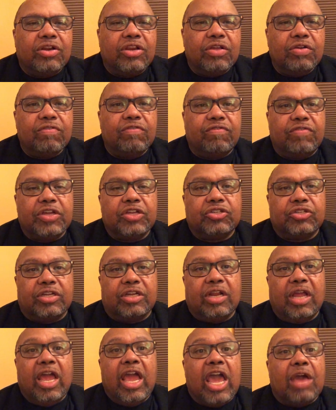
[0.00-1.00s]
new
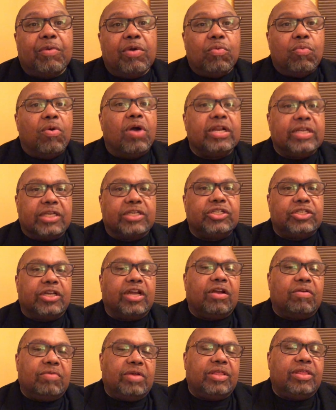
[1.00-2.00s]
vision, and we want to
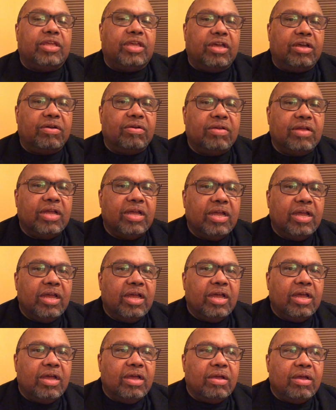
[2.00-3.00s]
share with you.
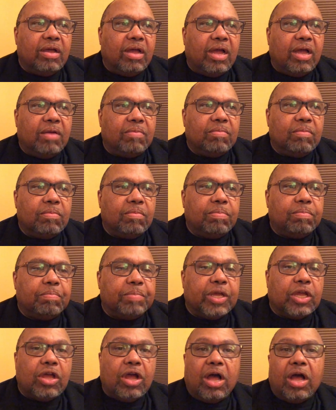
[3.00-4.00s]

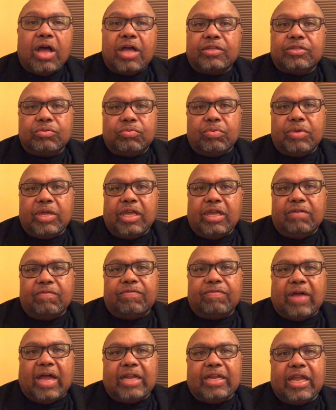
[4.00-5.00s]
Because
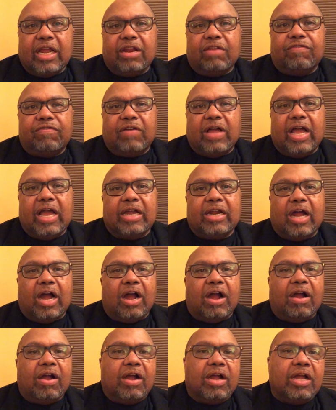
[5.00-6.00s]
we've identified
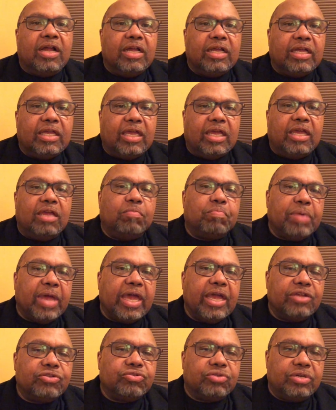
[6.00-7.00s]
our key
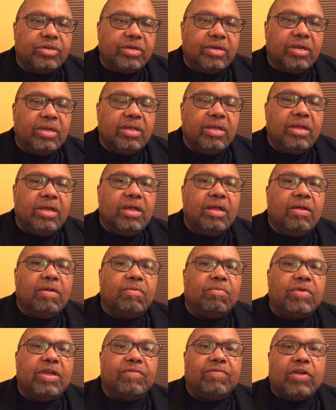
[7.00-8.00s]
patron,
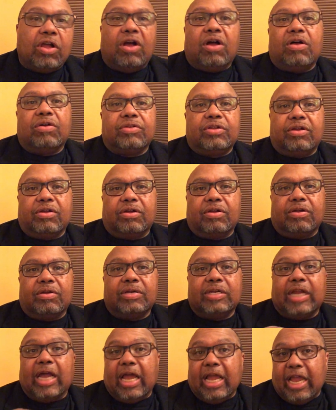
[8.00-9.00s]
we've called her
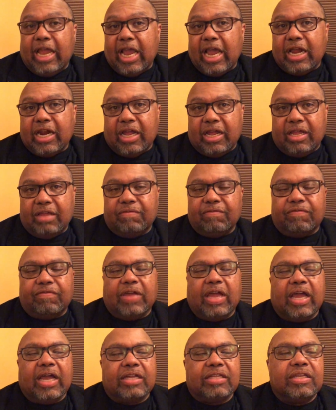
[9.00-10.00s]
Diana, in
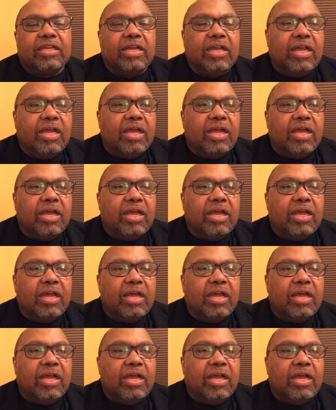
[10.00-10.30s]
fact,